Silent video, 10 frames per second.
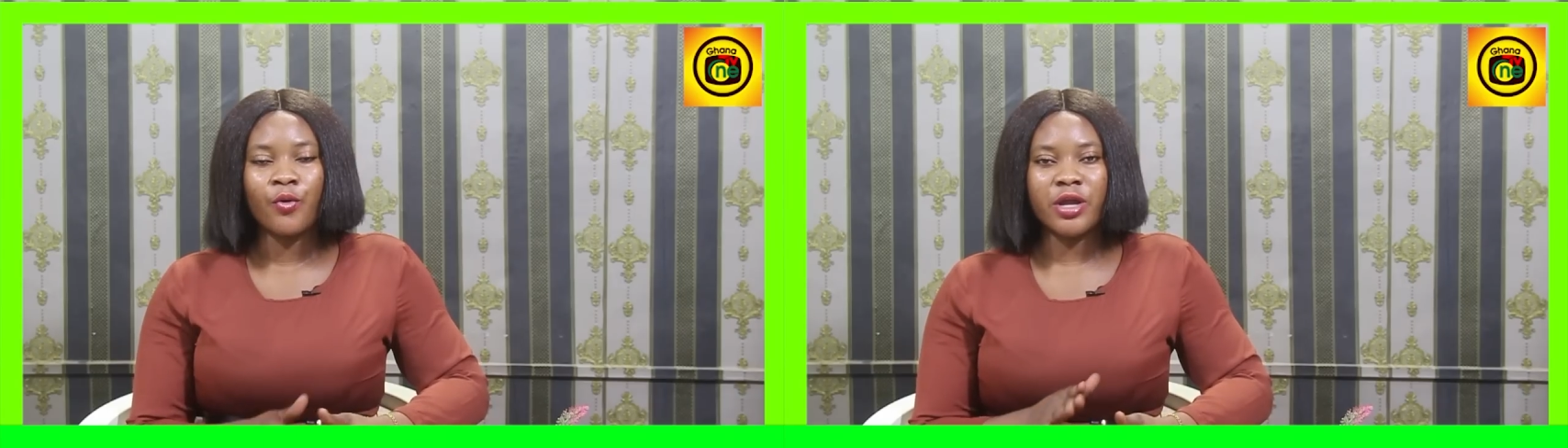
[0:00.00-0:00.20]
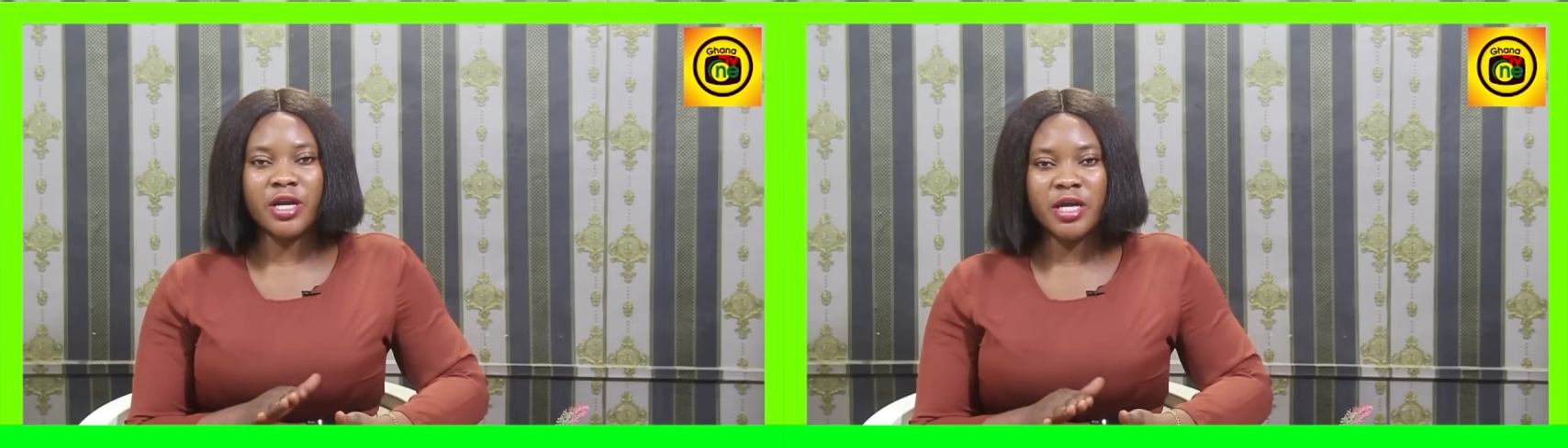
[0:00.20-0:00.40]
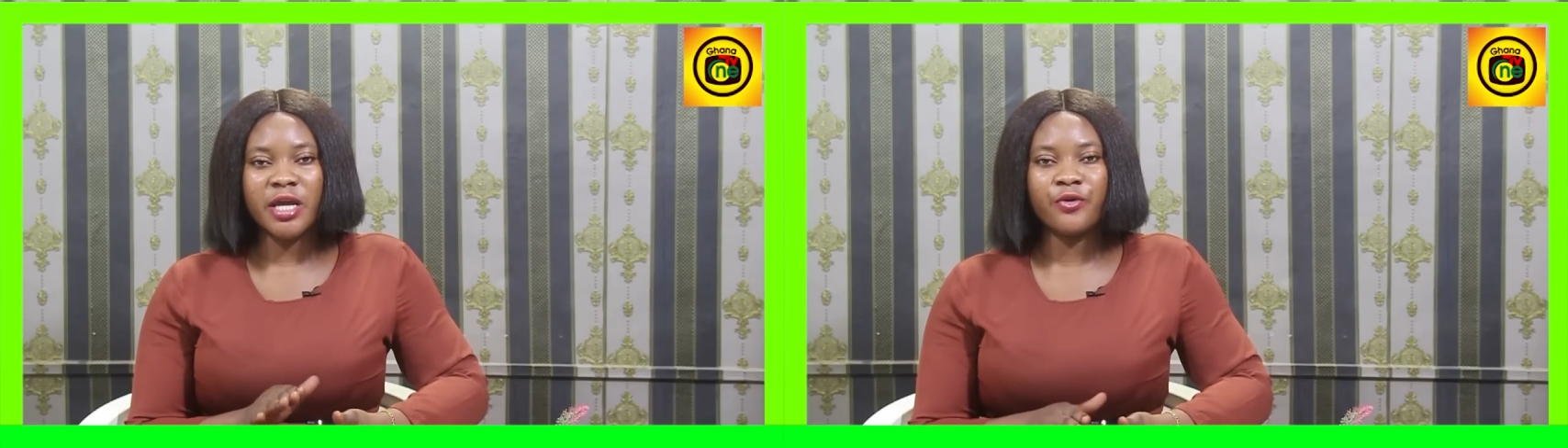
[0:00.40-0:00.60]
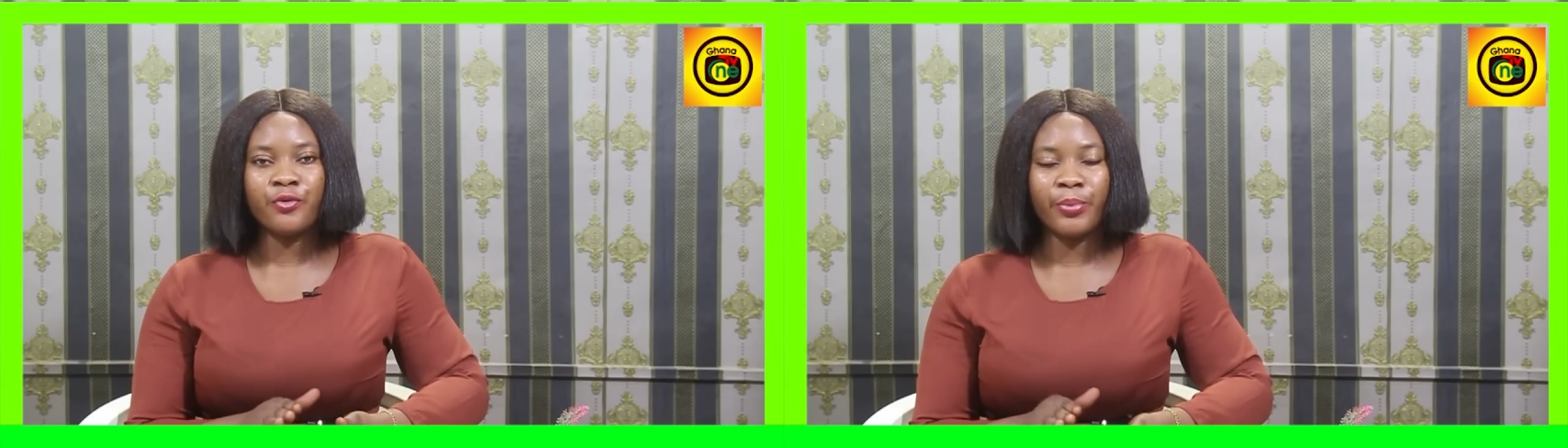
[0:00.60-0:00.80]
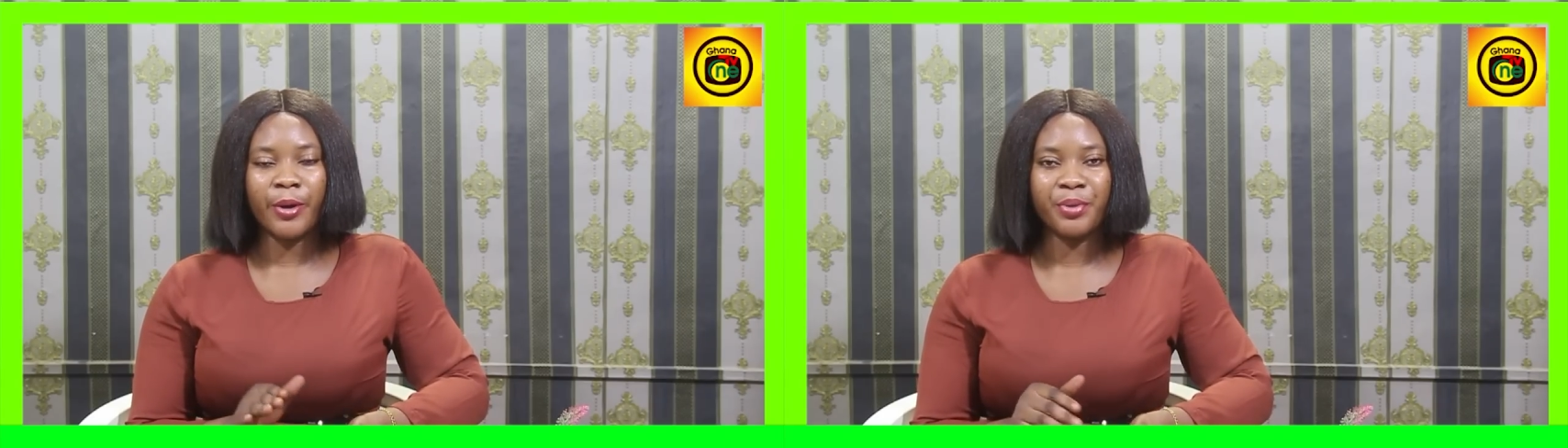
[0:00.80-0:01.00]
onyine
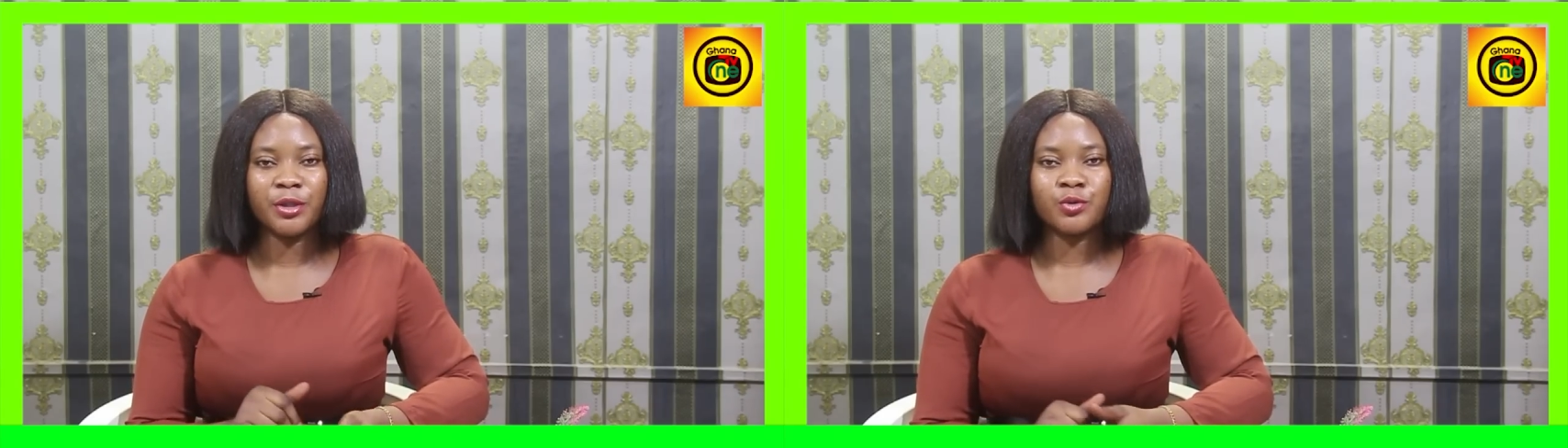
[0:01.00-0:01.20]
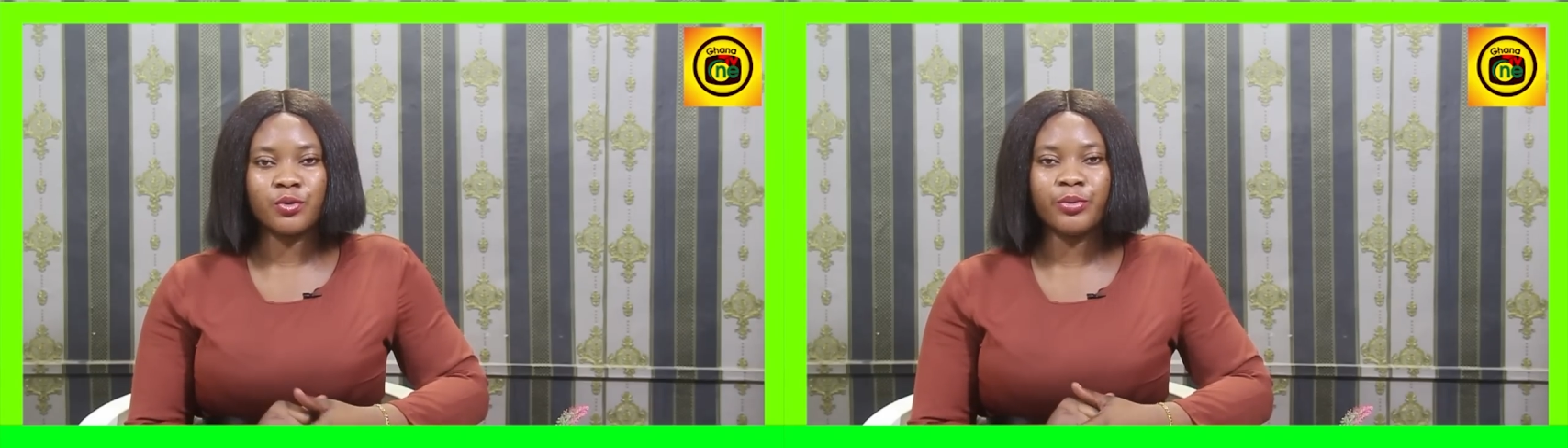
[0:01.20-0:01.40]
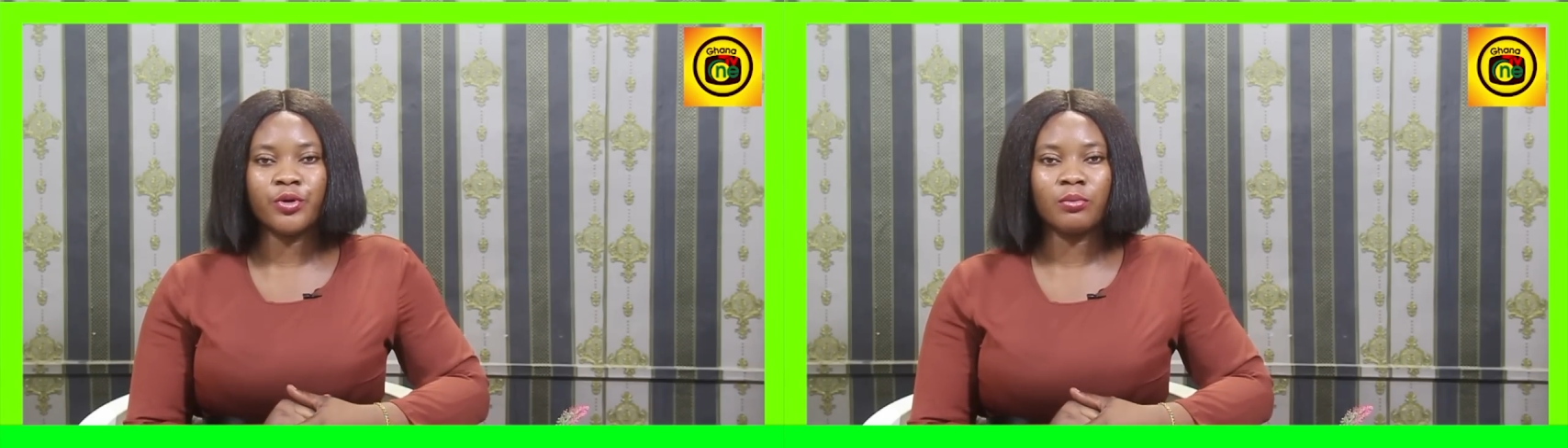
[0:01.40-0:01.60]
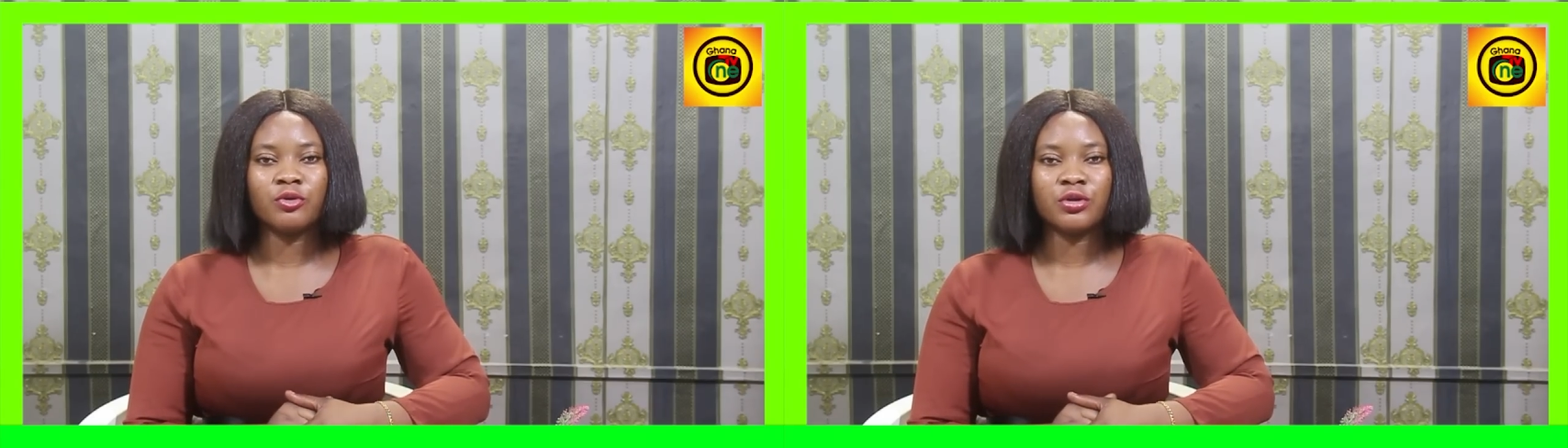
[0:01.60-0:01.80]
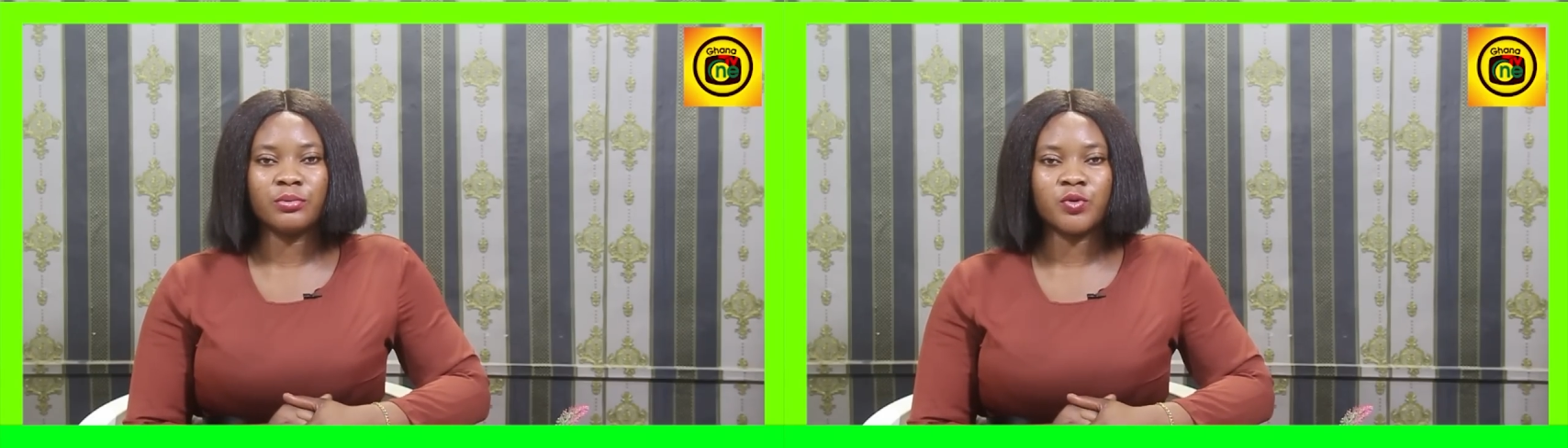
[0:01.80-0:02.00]
yedrum pempensuo bi no
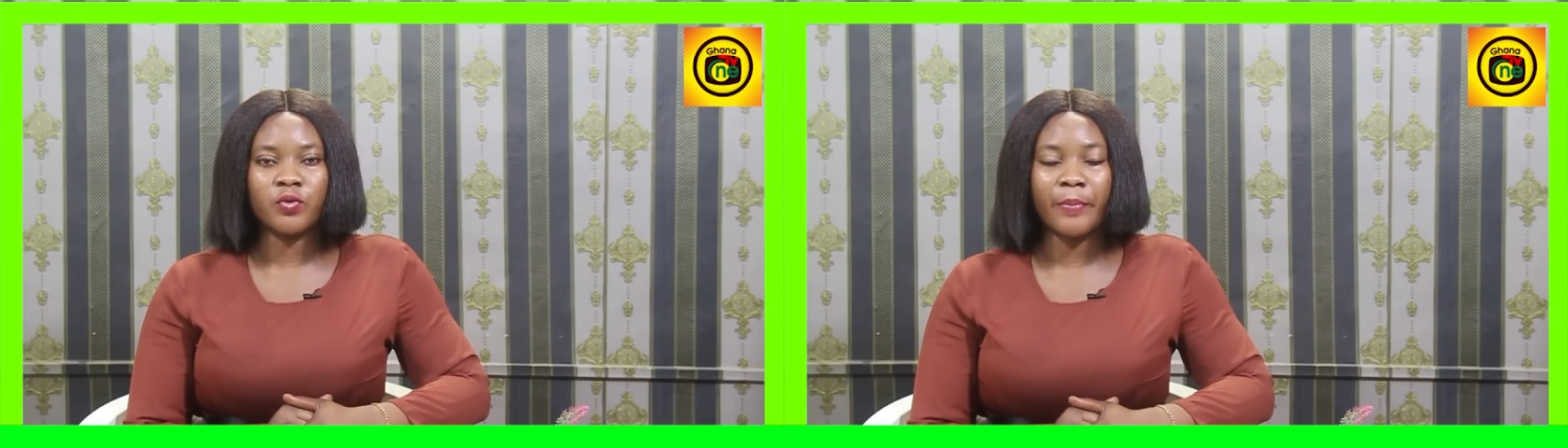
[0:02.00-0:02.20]
mo trim so